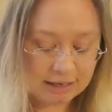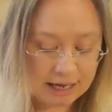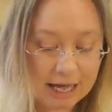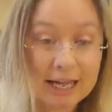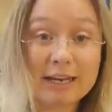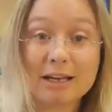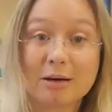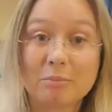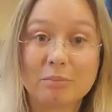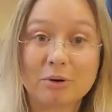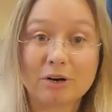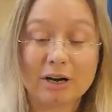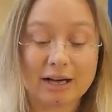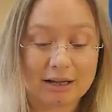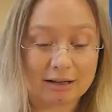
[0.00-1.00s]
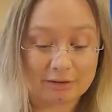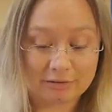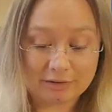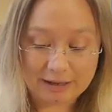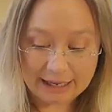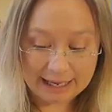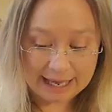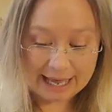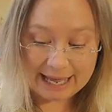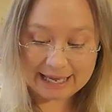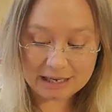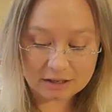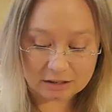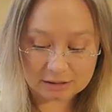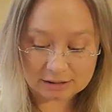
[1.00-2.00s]
a number of
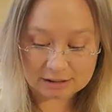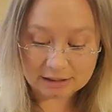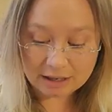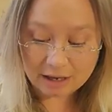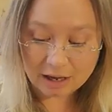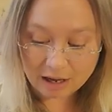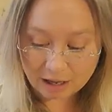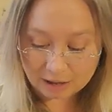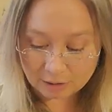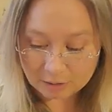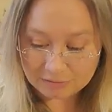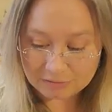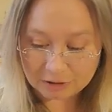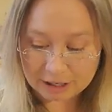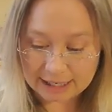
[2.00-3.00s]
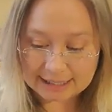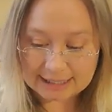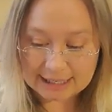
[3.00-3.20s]
angles all over it.